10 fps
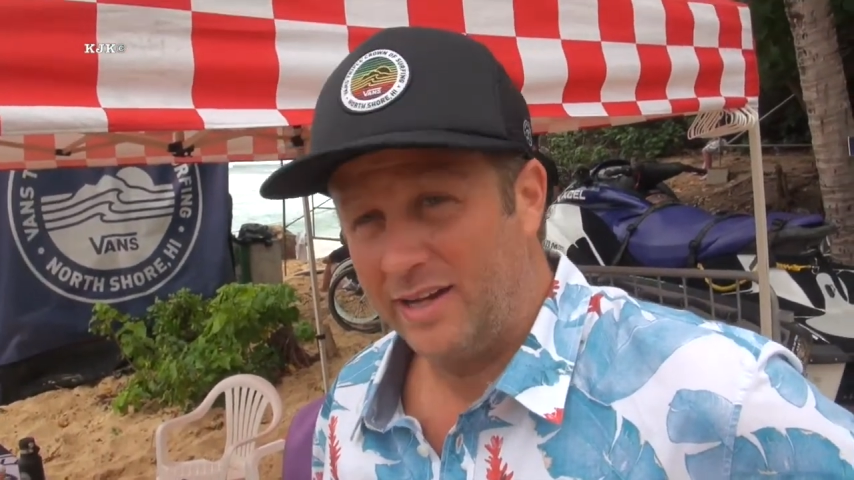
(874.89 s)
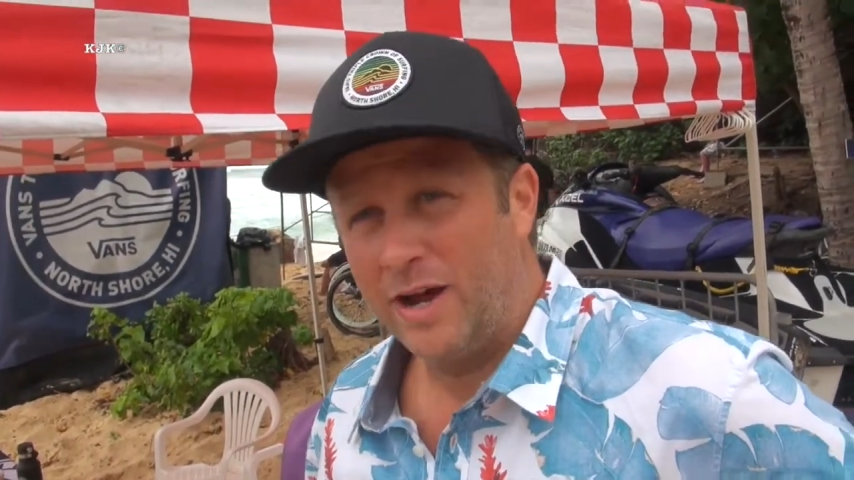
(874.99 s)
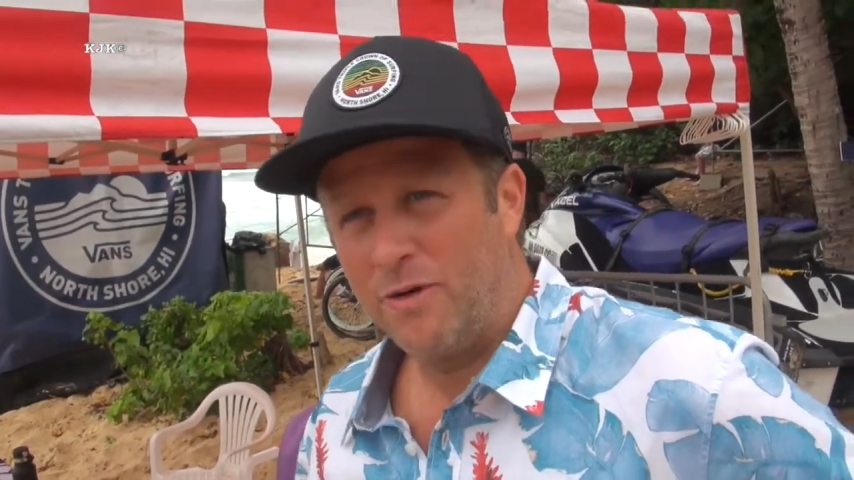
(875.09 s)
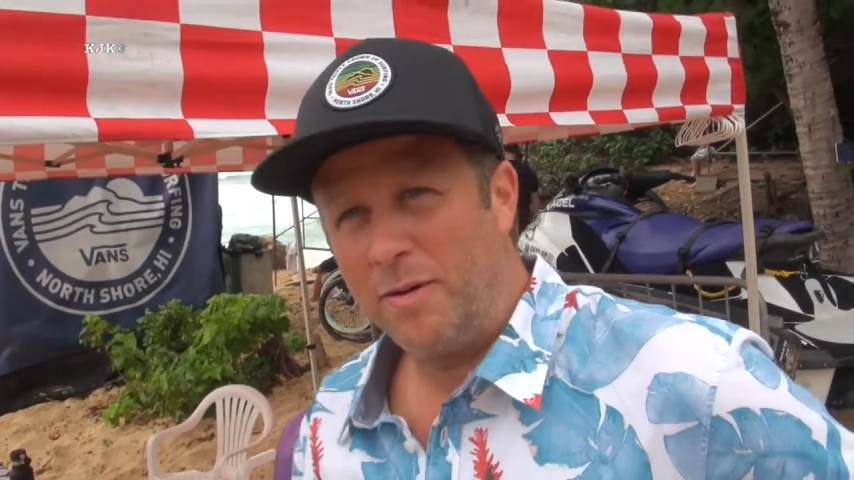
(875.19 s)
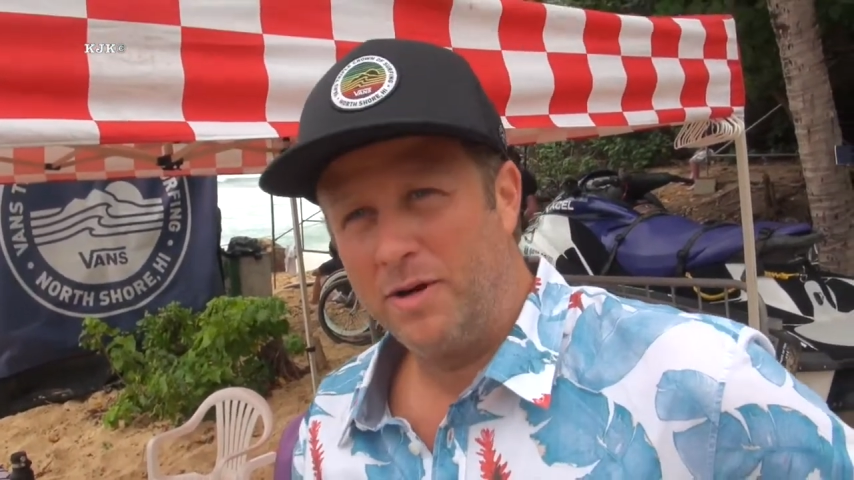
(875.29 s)
I
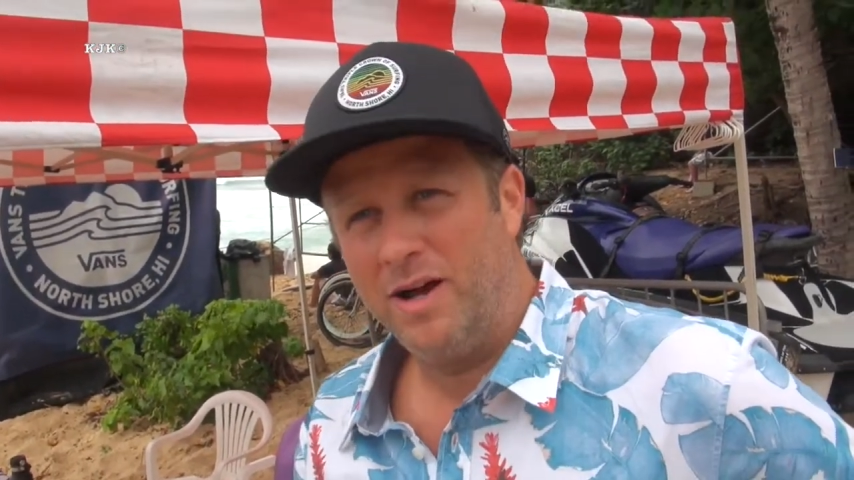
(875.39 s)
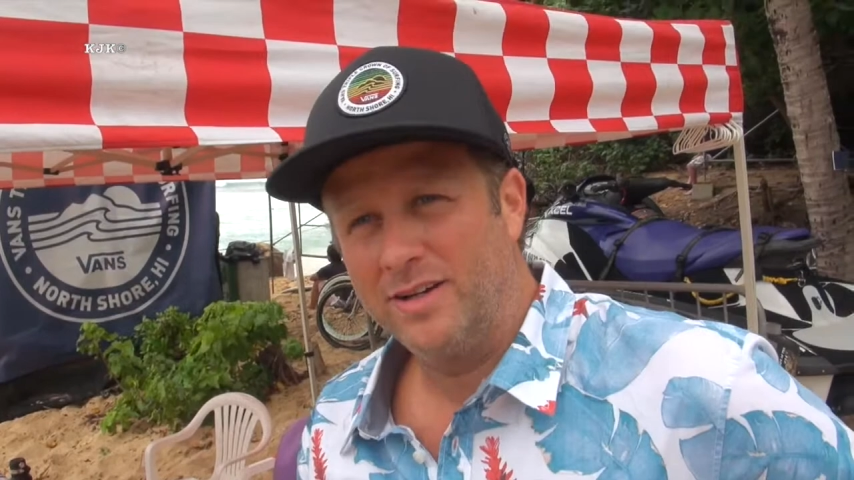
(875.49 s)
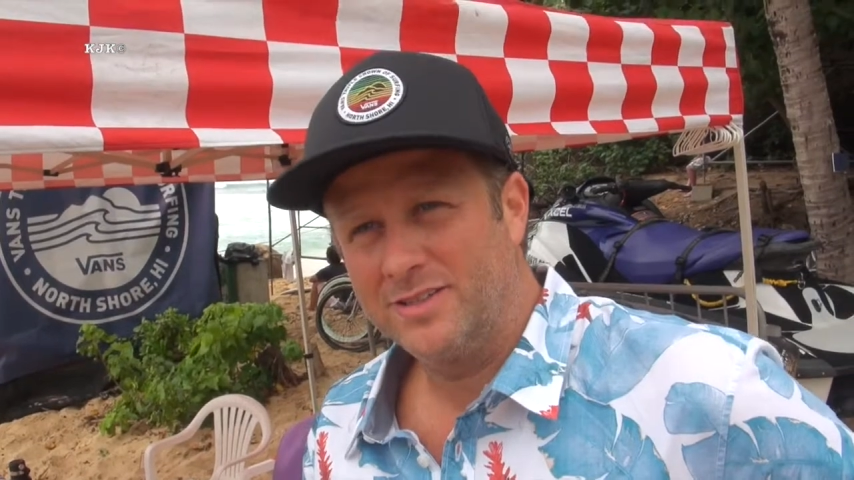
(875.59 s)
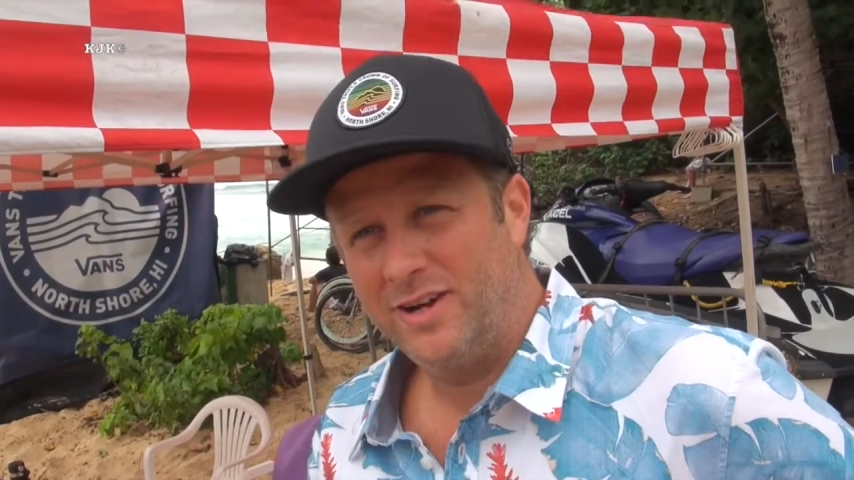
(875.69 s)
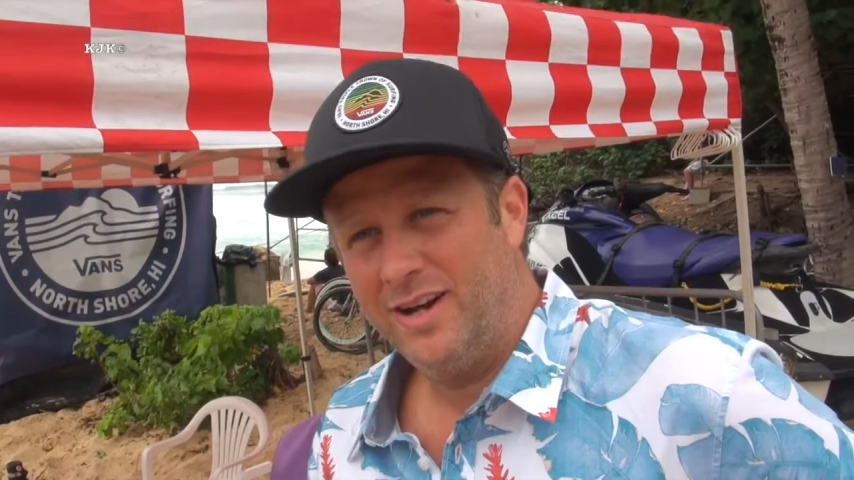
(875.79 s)
got Robert
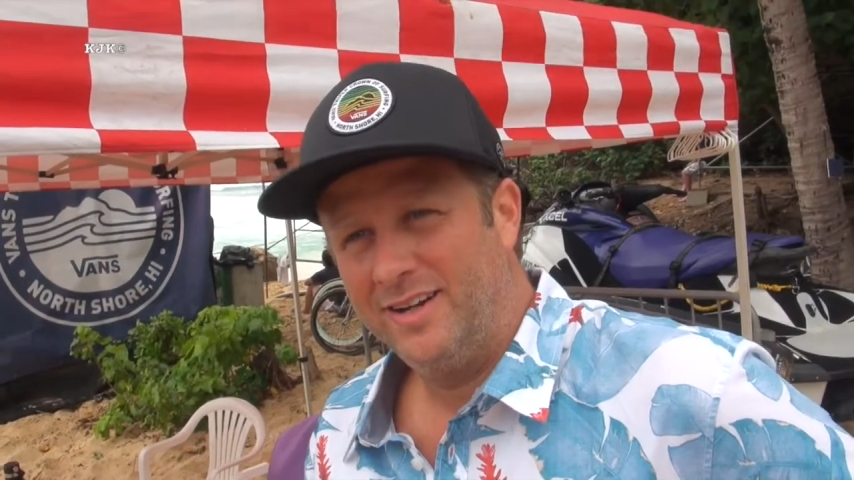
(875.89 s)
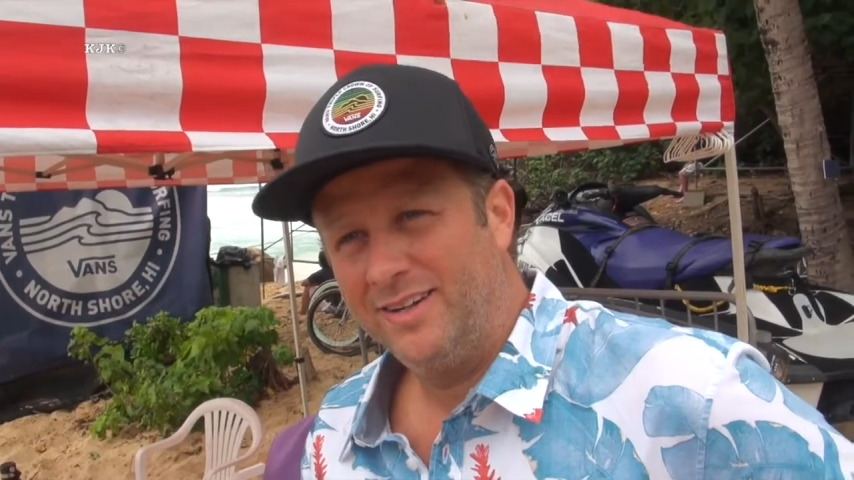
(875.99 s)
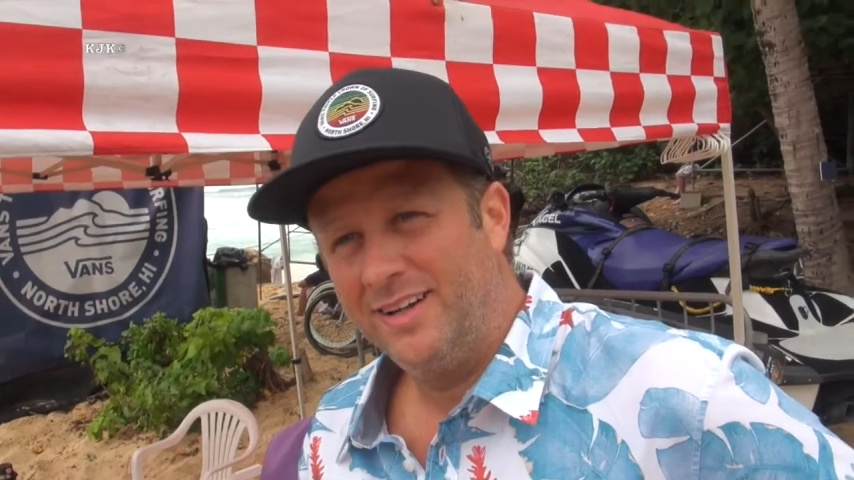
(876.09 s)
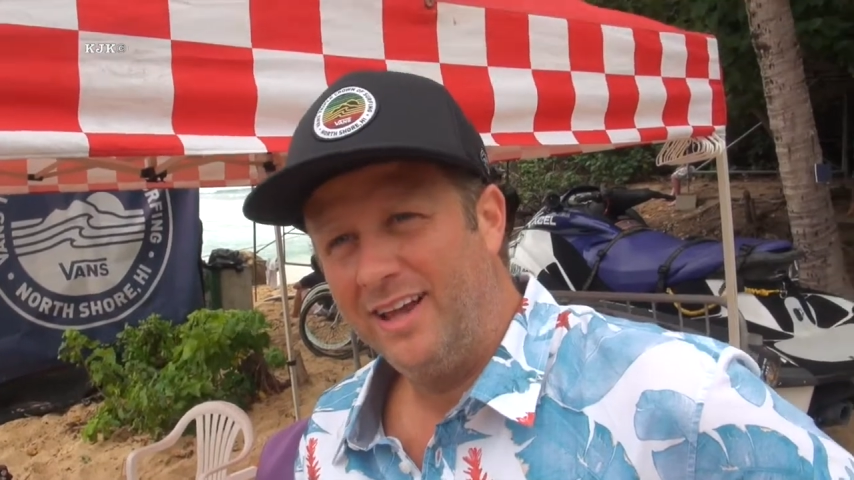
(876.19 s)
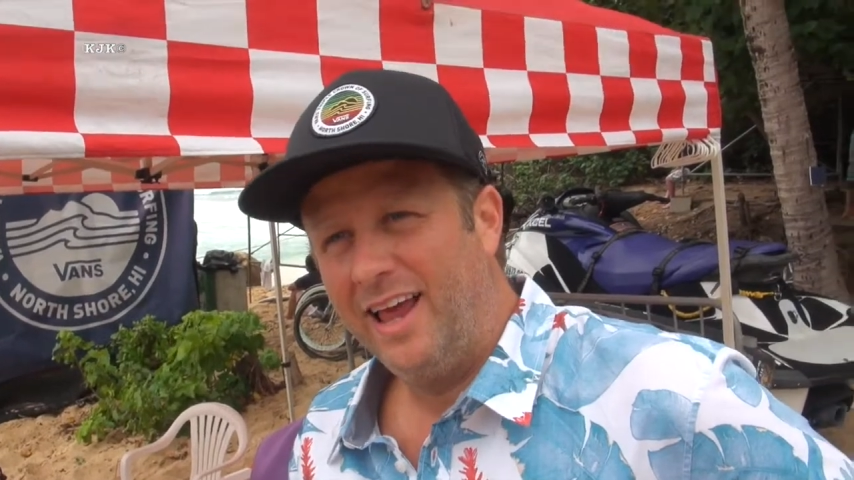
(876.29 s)
August, right?